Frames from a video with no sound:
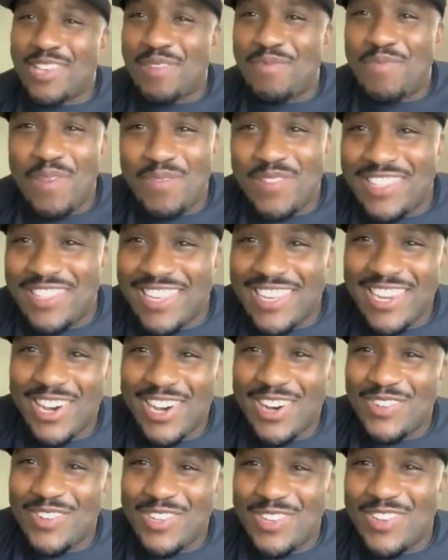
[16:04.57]
say PPT,
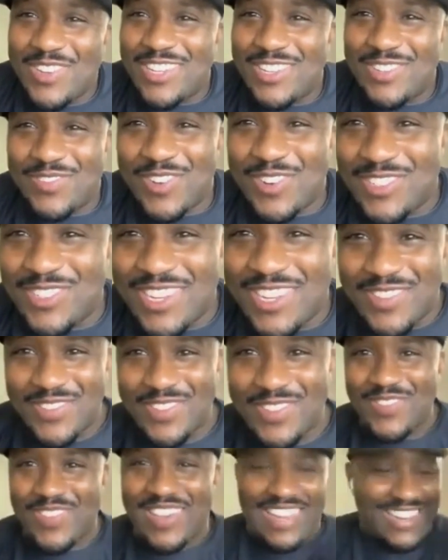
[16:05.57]
dog, when you get your first
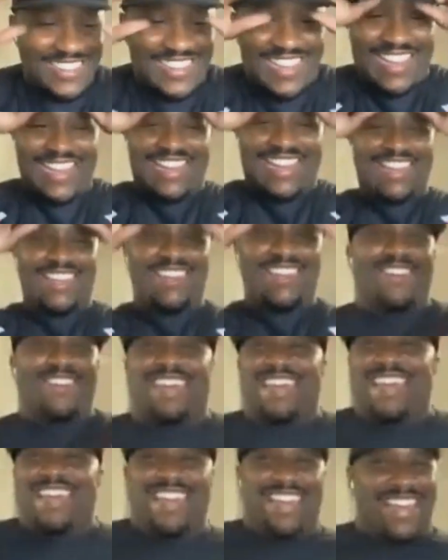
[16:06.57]
interview, man. That's all I need.
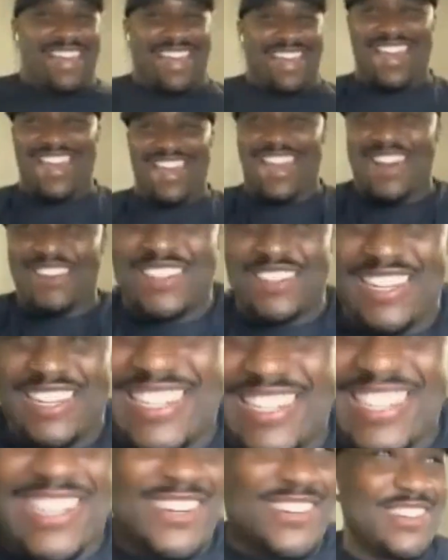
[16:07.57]
I'm
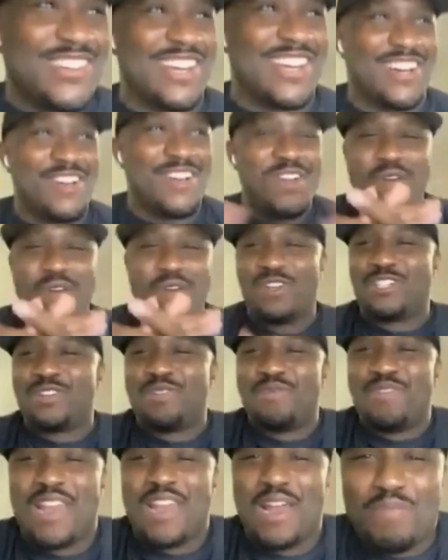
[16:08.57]
good to go, dog. For
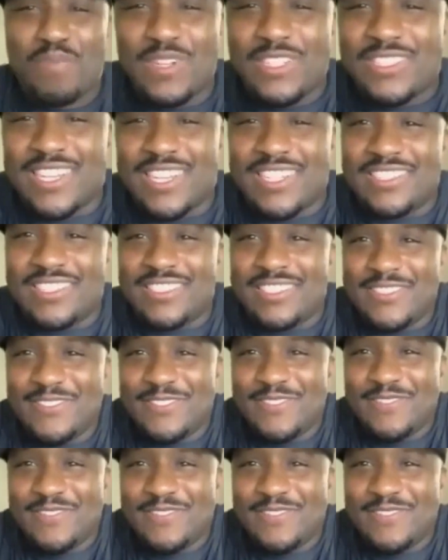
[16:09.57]
you, man, I appreciate you.